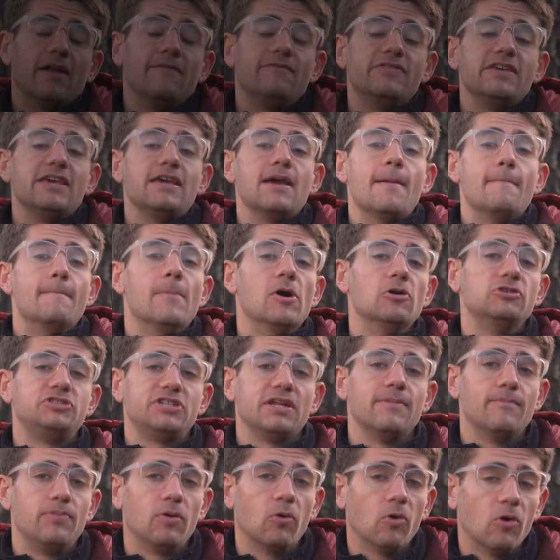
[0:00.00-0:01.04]
of the most
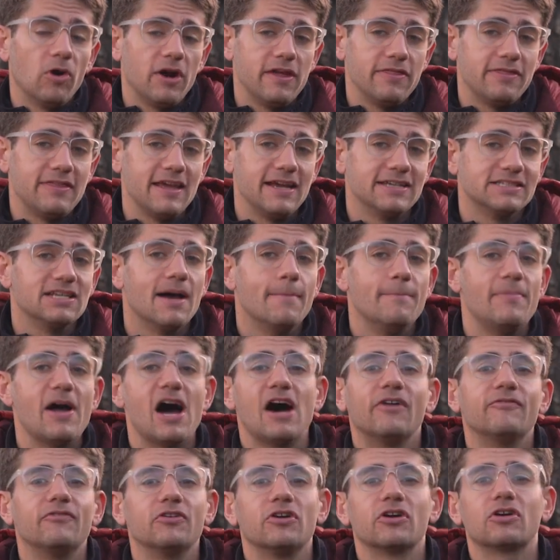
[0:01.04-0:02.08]
important things
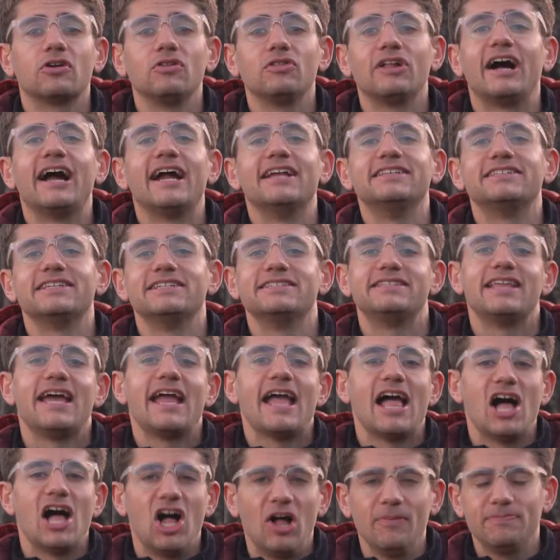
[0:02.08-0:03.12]
about vertical lines is
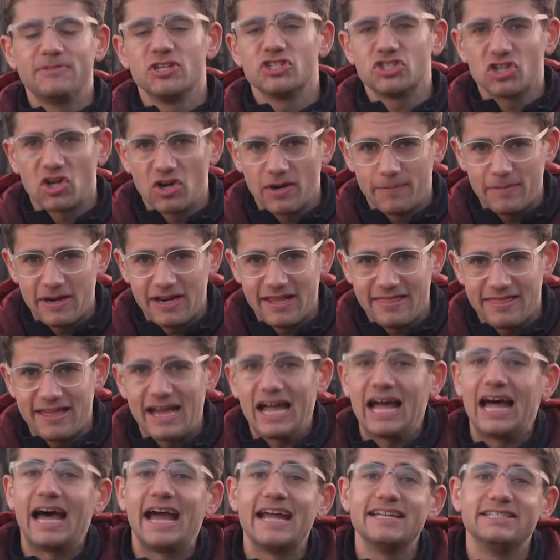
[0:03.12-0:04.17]
they help determine the
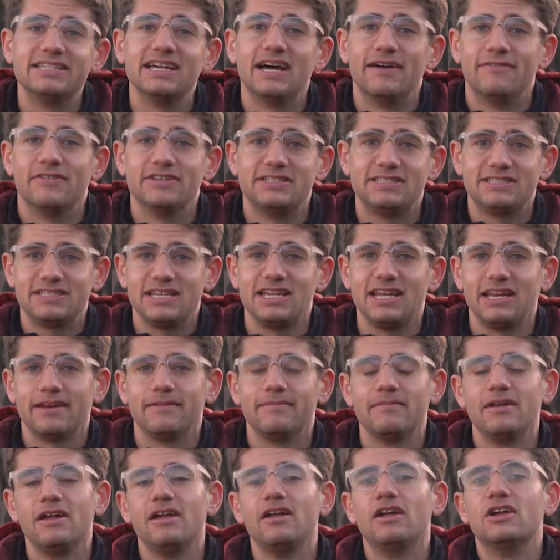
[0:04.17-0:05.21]
height of a scene.
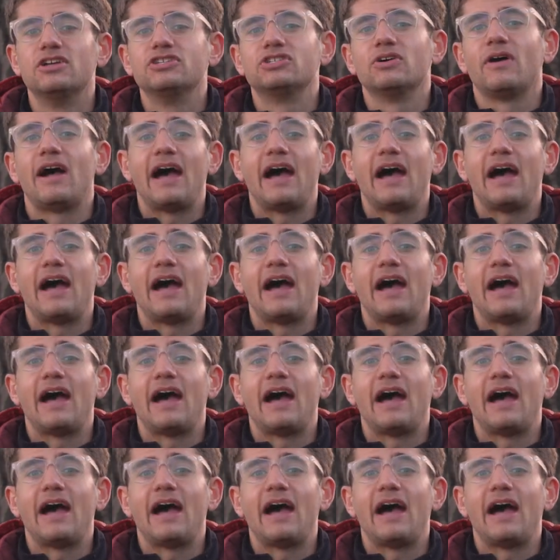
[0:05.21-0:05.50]
So